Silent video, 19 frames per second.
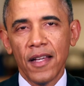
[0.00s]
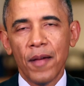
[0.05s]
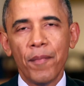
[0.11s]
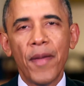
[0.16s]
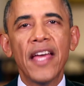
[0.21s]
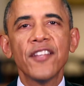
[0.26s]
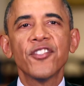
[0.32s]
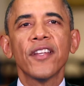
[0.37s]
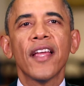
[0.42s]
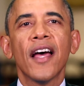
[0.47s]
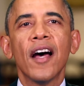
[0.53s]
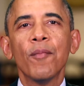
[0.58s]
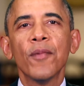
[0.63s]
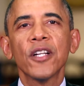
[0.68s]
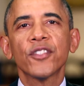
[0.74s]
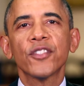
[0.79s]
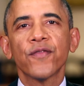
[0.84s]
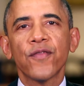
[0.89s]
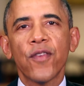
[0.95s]
Imagine how
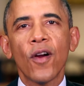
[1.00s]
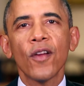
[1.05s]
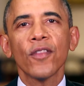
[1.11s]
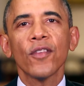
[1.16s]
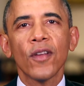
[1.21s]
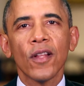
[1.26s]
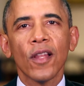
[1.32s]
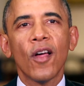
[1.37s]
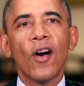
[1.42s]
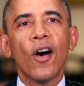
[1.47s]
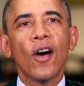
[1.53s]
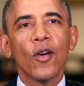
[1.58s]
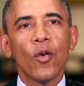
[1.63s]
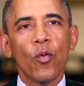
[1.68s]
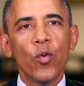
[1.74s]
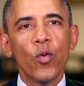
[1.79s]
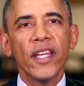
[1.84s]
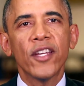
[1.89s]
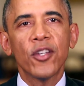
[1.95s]
much farther
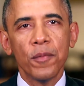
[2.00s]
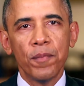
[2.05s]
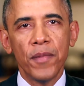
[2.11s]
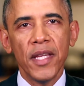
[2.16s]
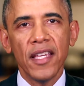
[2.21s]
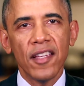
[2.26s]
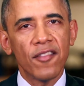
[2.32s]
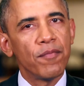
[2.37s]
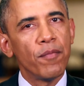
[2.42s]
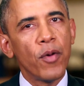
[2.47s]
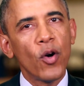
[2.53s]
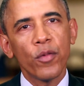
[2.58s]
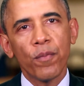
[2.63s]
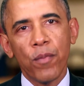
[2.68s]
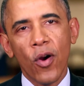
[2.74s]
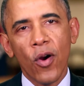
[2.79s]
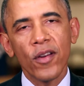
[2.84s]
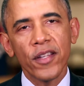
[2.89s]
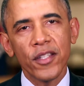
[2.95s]
along we could be if
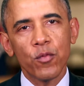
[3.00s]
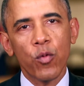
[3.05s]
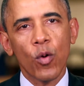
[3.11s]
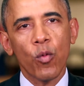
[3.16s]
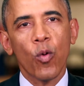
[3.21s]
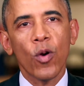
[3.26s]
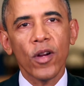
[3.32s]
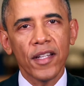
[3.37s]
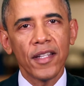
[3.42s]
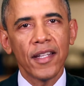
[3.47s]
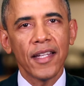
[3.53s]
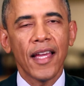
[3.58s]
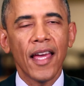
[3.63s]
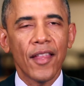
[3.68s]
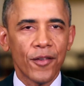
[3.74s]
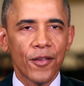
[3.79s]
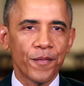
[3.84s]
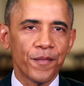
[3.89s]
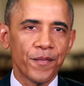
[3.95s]
both parties were working
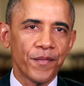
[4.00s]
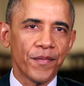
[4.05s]
together.